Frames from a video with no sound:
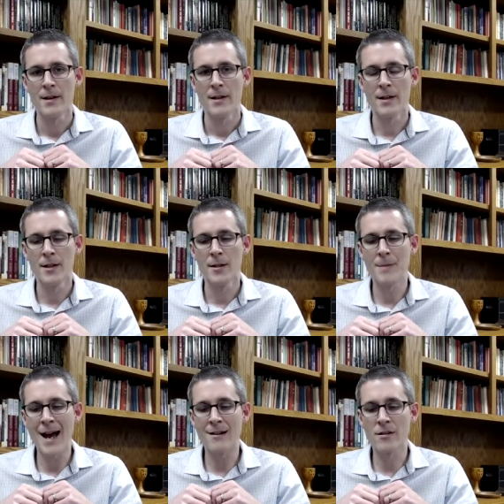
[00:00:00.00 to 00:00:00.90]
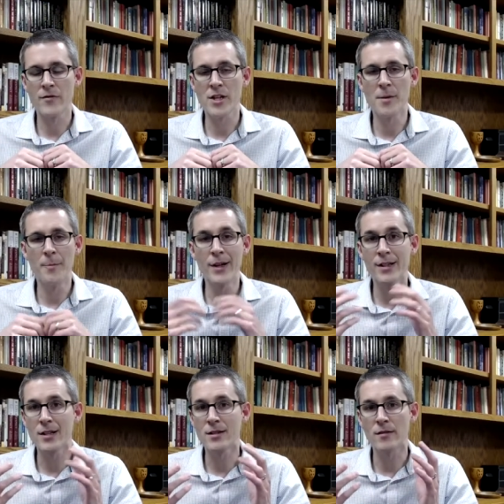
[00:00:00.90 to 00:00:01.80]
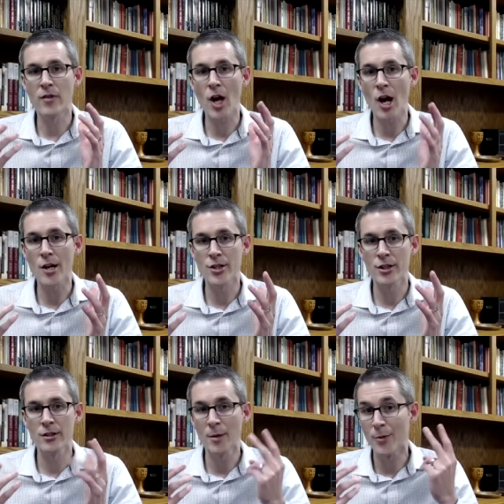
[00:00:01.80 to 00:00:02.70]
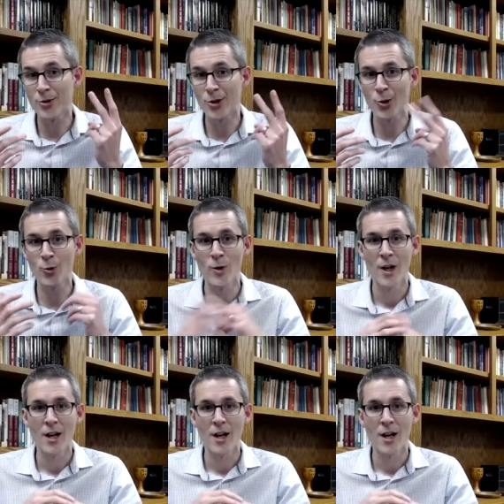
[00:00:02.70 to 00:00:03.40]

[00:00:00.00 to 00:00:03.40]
Um, out of the abundance of caution, number two,